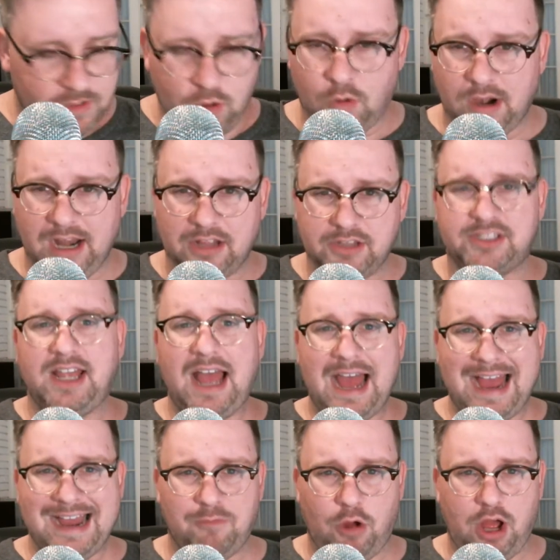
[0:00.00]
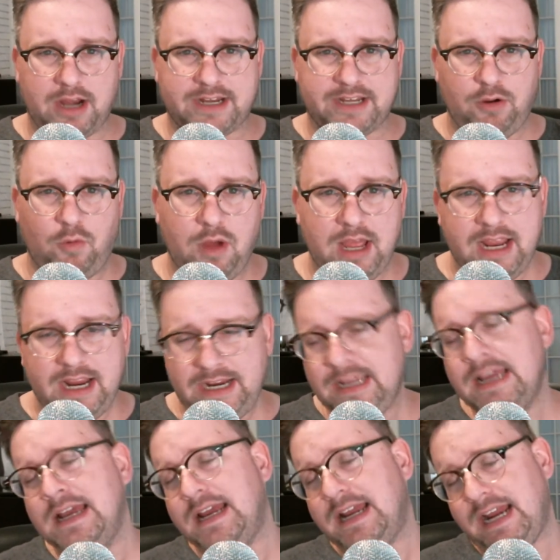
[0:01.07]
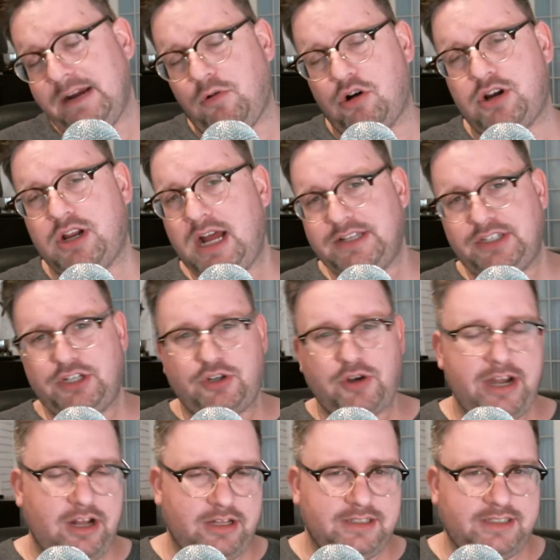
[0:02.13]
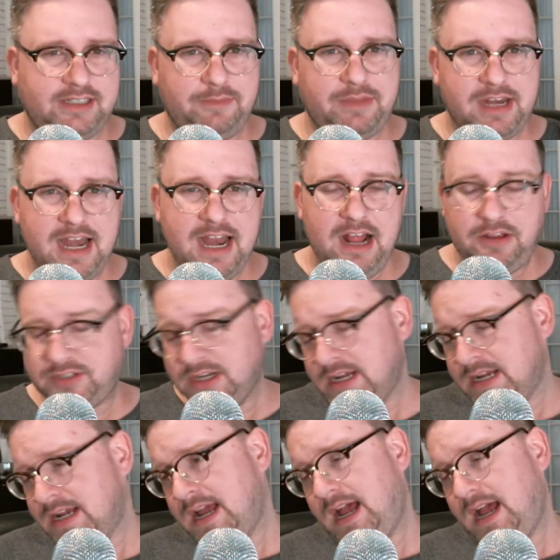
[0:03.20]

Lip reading: or else I'm walking away and we'll concentrate on something else.